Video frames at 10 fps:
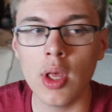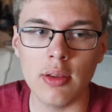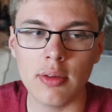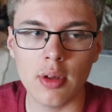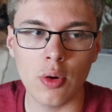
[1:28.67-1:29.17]

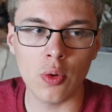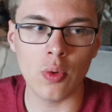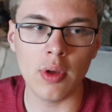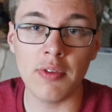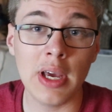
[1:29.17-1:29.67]
And
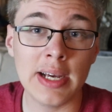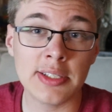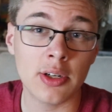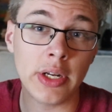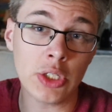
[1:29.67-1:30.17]
so if you
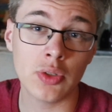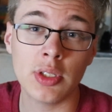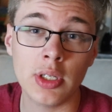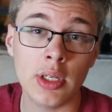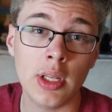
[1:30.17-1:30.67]
guys are
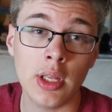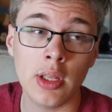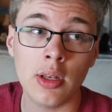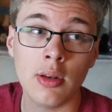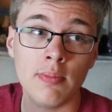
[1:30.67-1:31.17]
interested
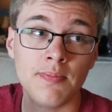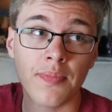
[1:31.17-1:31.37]
in